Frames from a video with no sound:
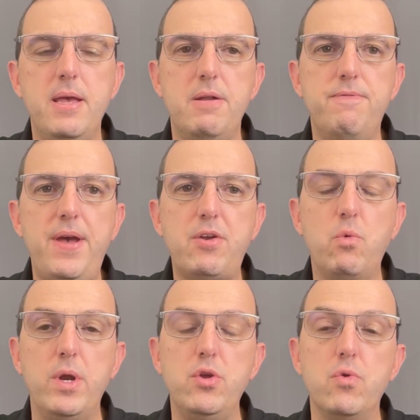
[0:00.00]
In fact,
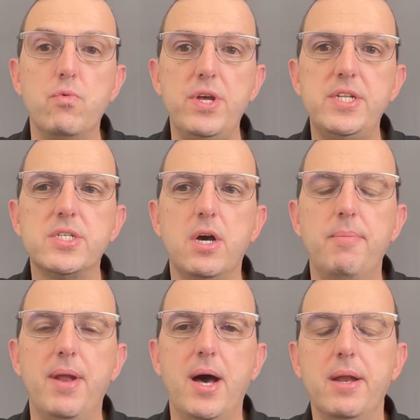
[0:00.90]
when you read
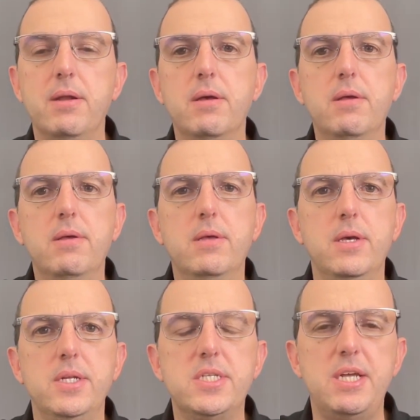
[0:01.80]
Psalm 9,
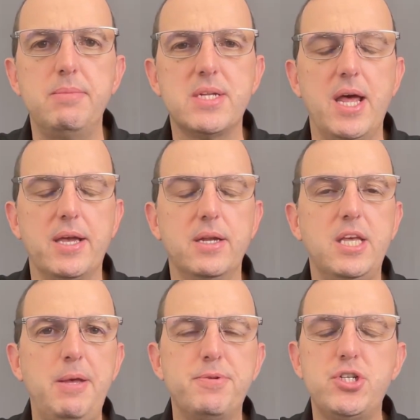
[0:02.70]
it seems like it
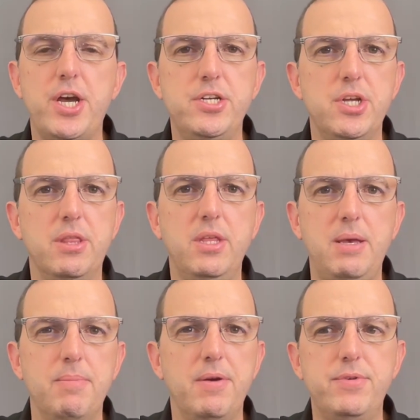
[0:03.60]
keeps changing
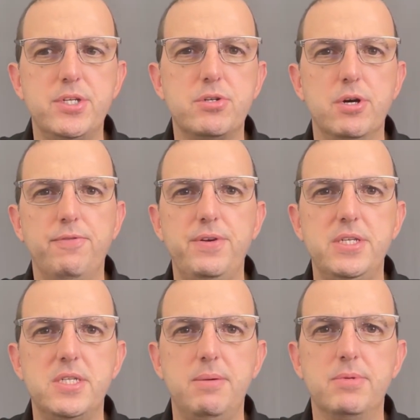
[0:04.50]
theme. Every
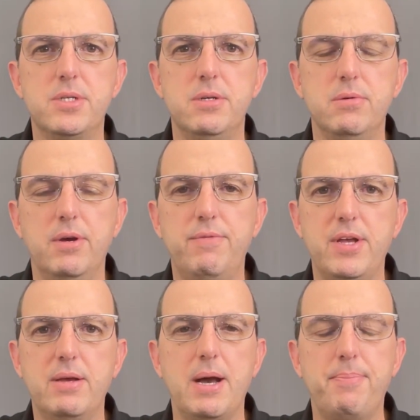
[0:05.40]
strophe seems to, or
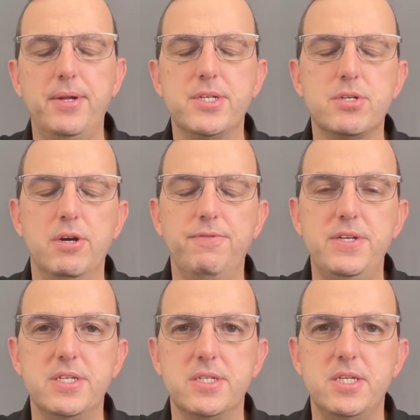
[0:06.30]
every couple of
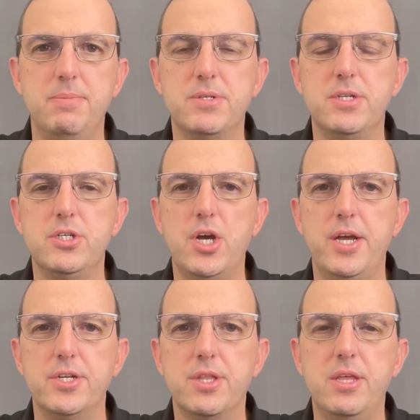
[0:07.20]
strophes, it seems to
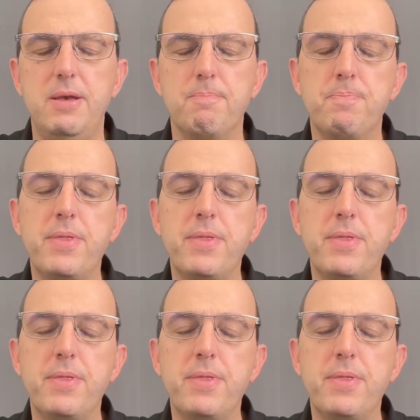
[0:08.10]
change theme.